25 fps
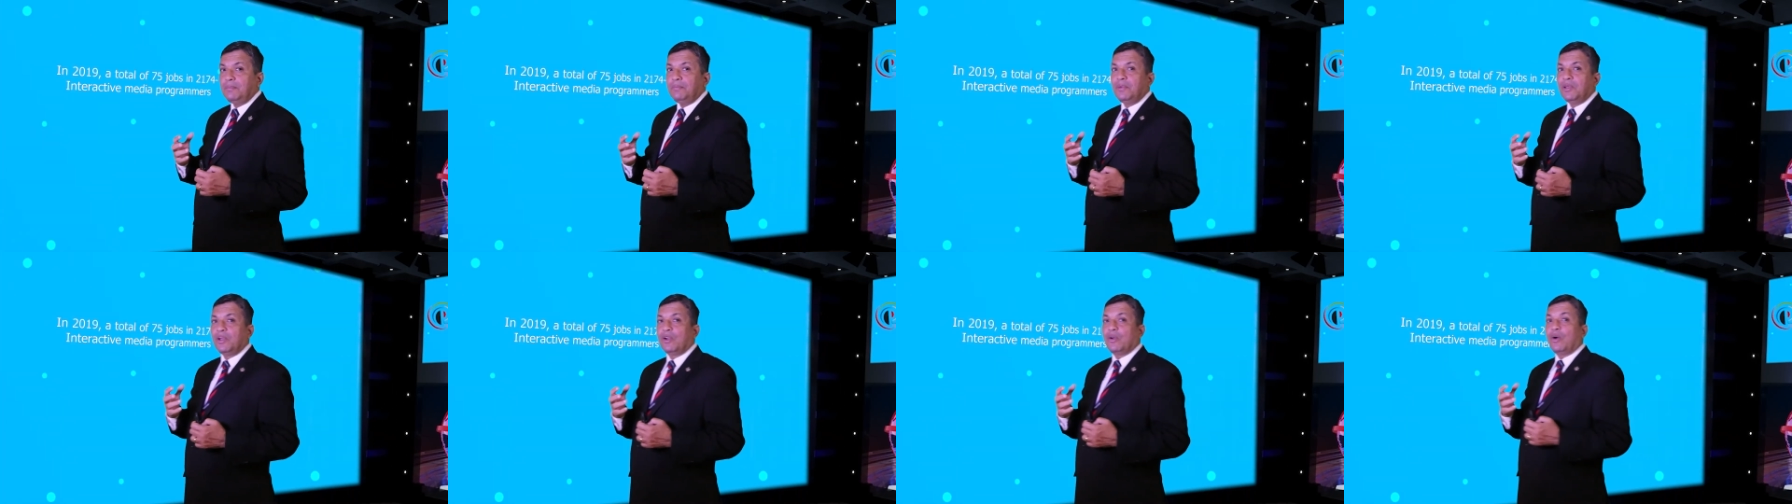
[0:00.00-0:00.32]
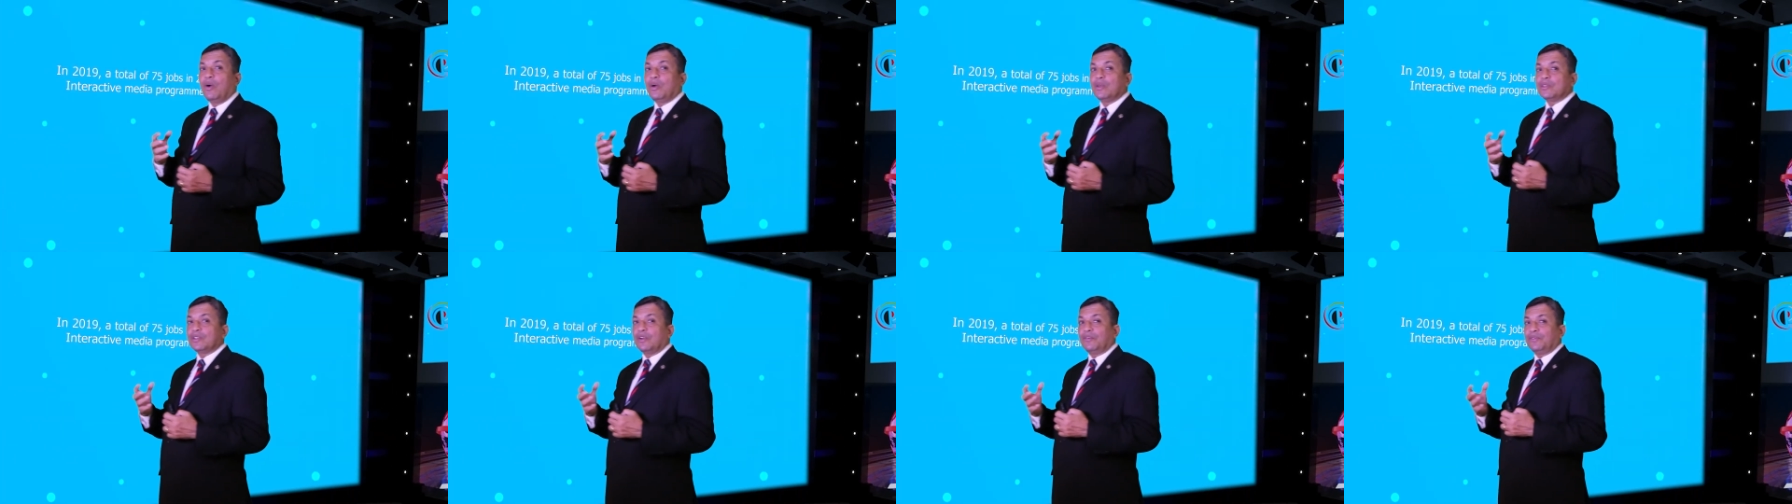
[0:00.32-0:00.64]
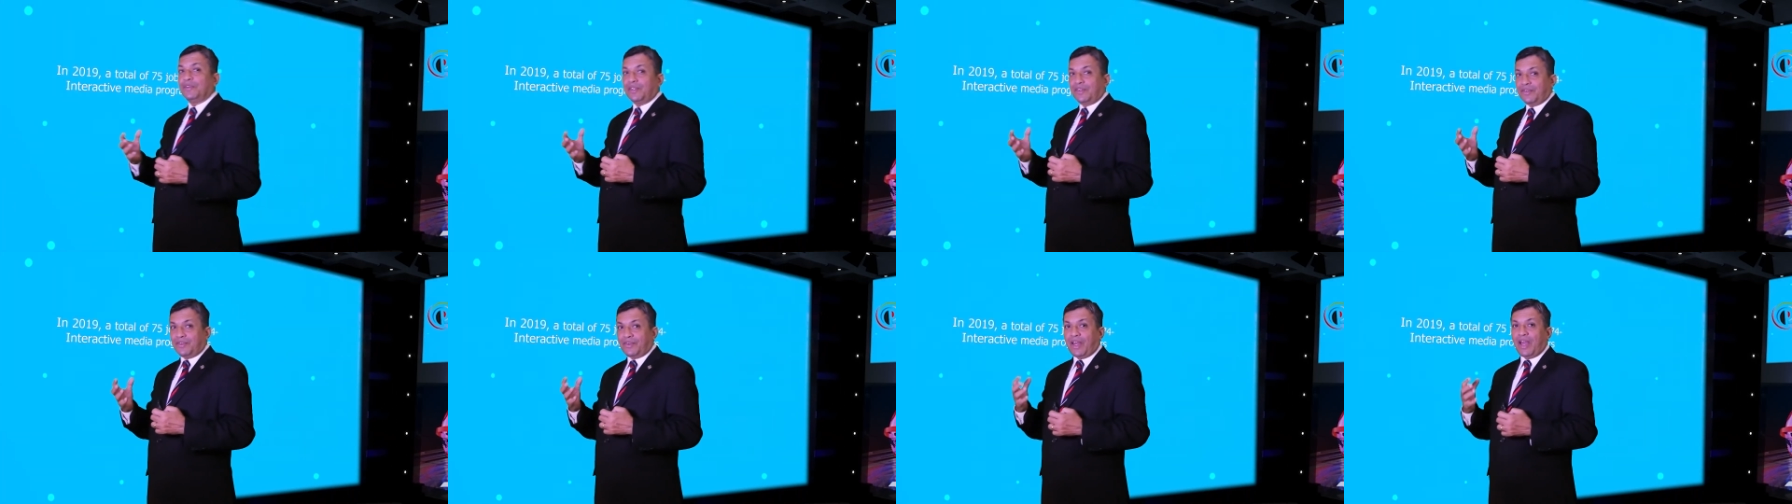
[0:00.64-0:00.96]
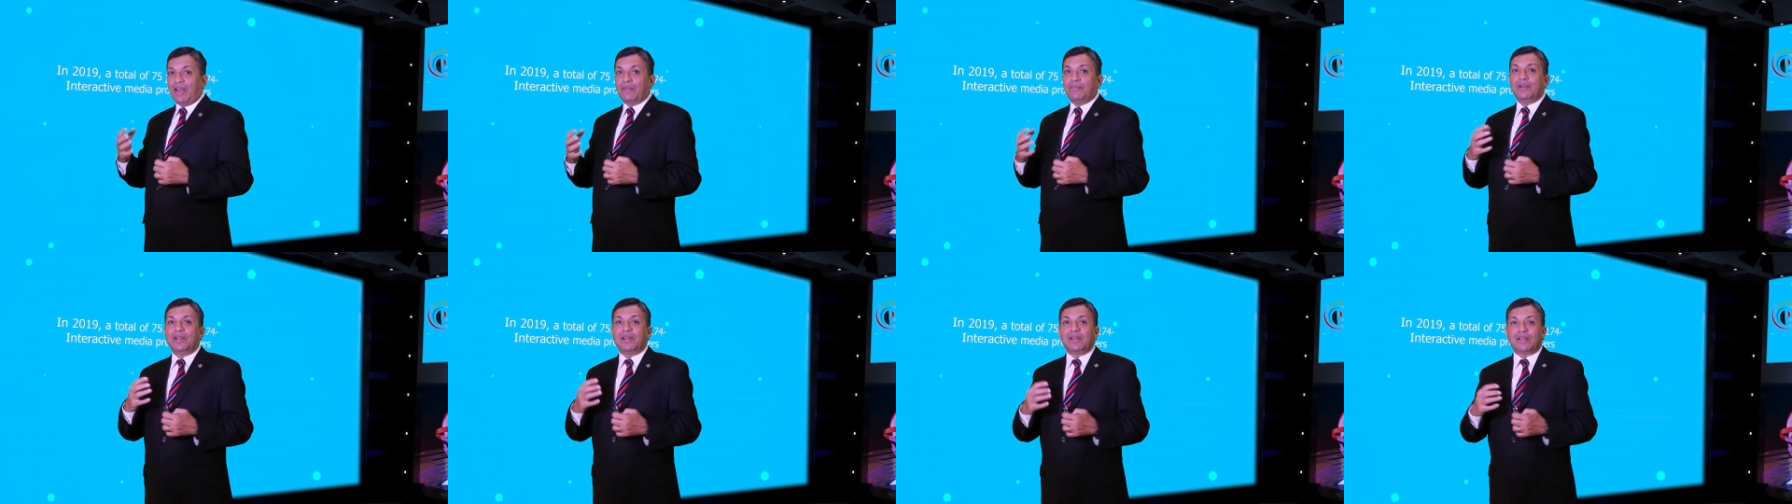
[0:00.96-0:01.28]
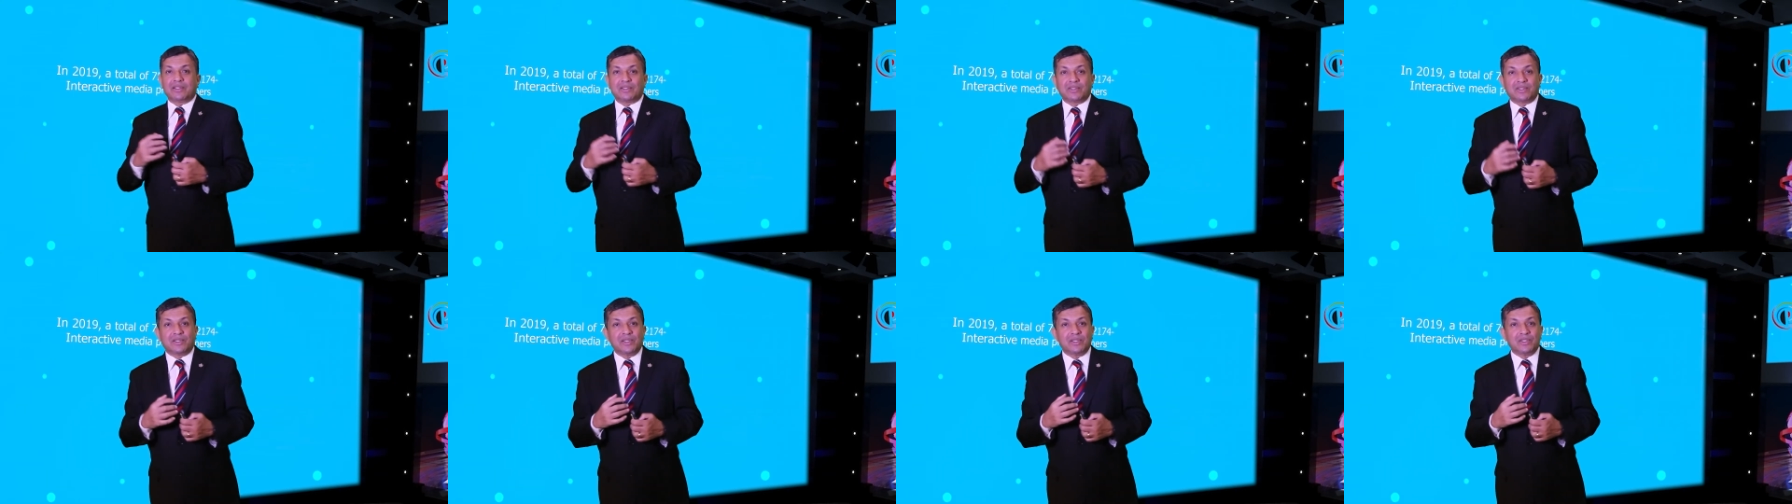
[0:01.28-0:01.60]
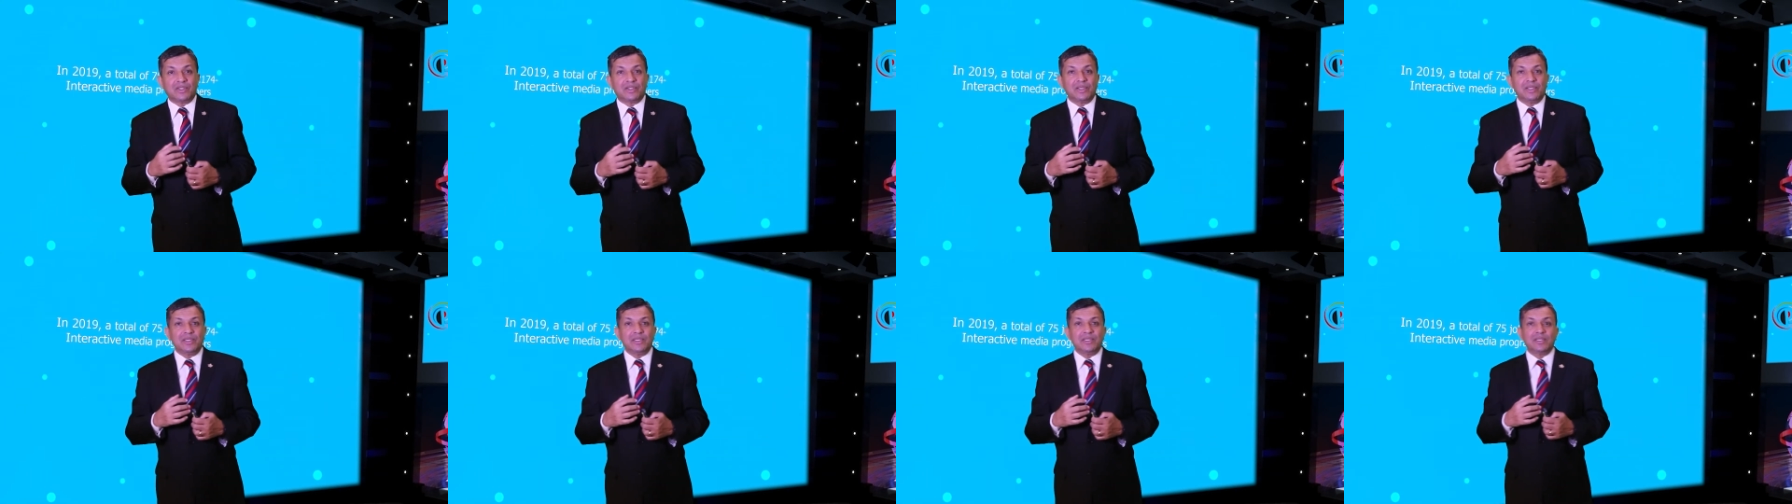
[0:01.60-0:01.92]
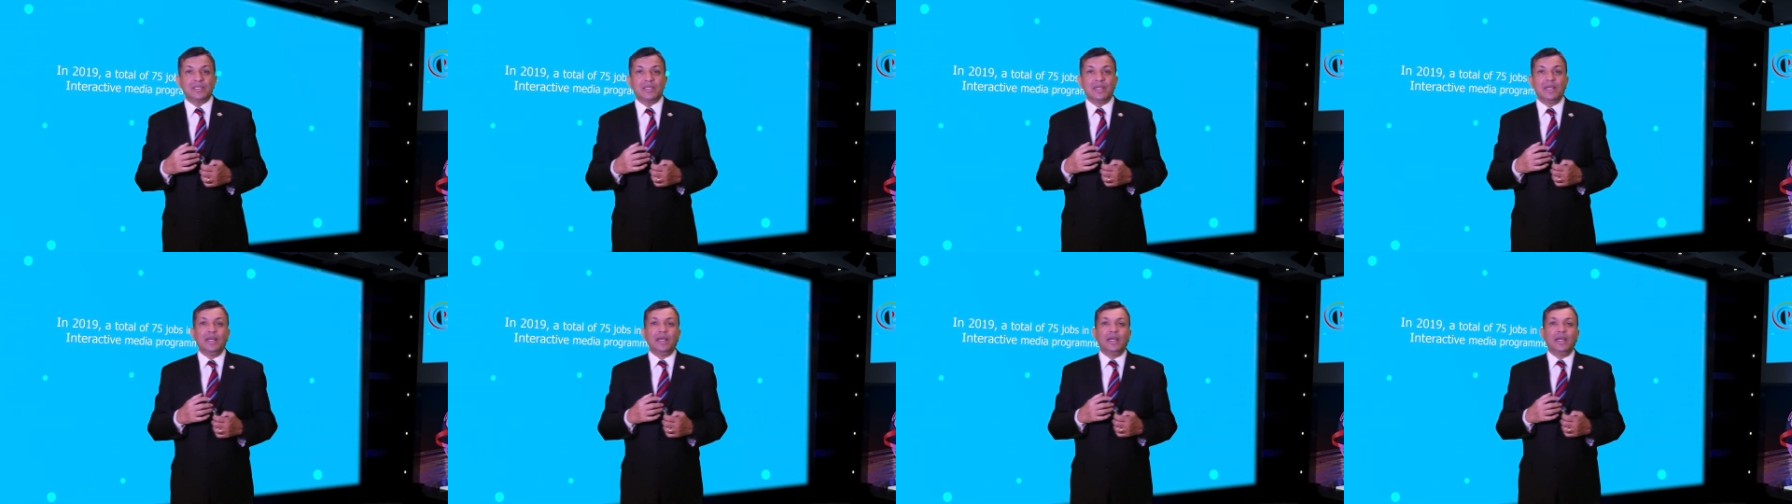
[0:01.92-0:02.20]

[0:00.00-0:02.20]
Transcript: because of the travel restrictions,